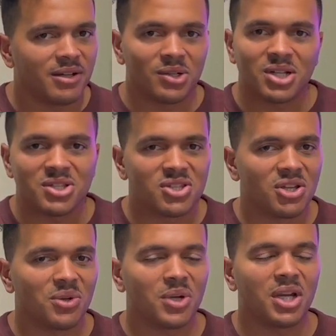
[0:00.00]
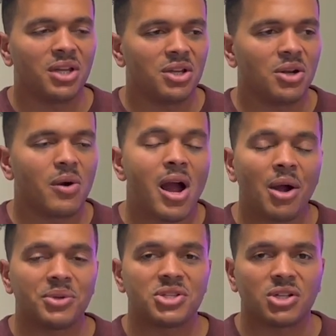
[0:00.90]
considering, you know, how
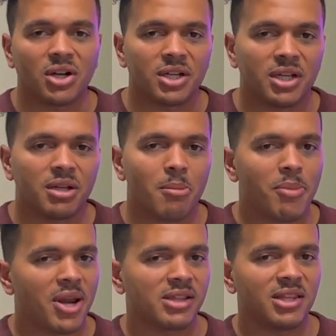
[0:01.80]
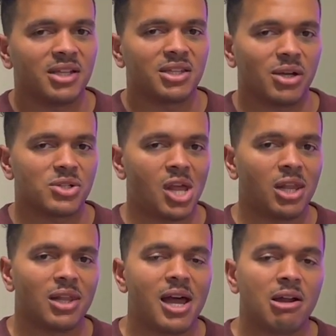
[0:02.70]
we started, but I think there's a
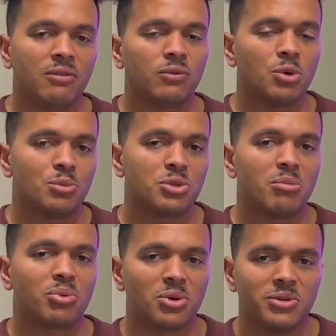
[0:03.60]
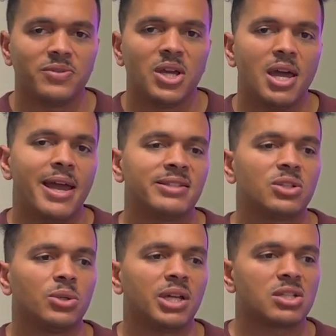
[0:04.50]
lot of room to improve. And
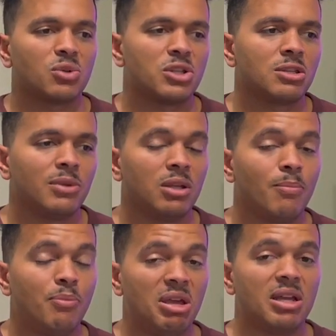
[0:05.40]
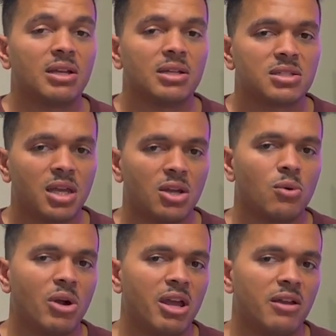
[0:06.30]
so that's going to be the big
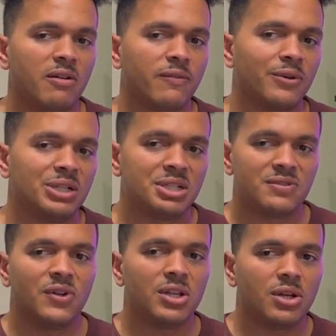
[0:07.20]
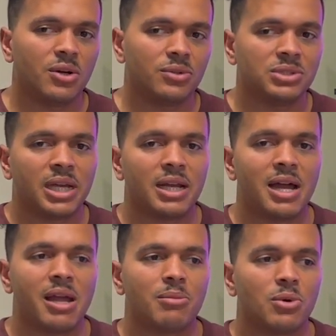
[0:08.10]
takeaway for this video that
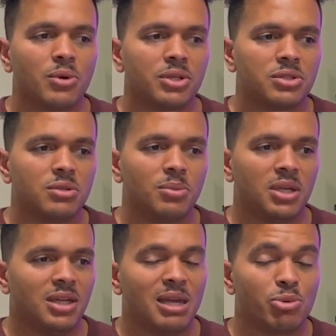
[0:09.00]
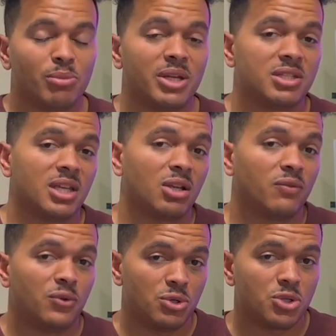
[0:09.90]
I am going to be implementing in the
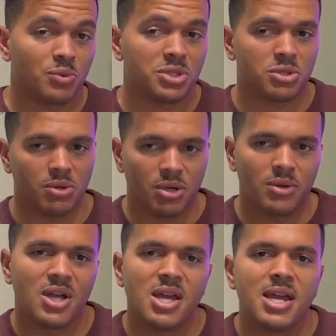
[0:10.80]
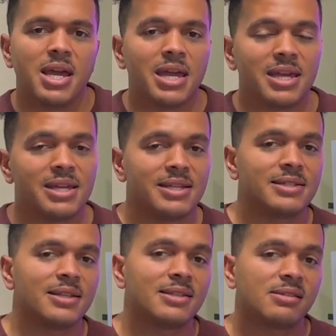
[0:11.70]
future with Turo is
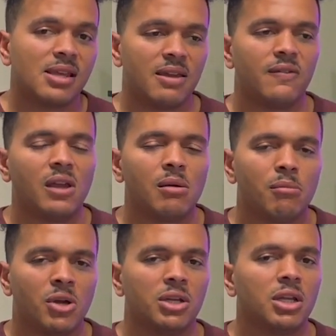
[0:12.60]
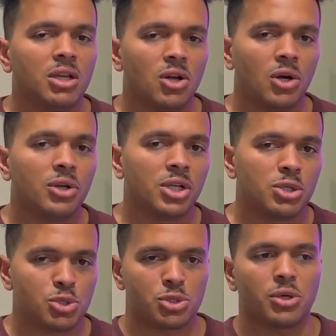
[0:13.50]
saving money on
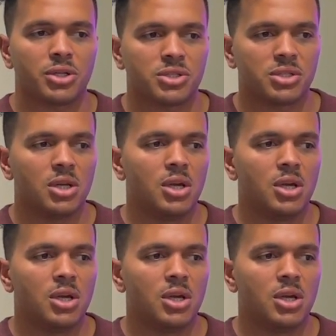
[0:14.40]
insurance.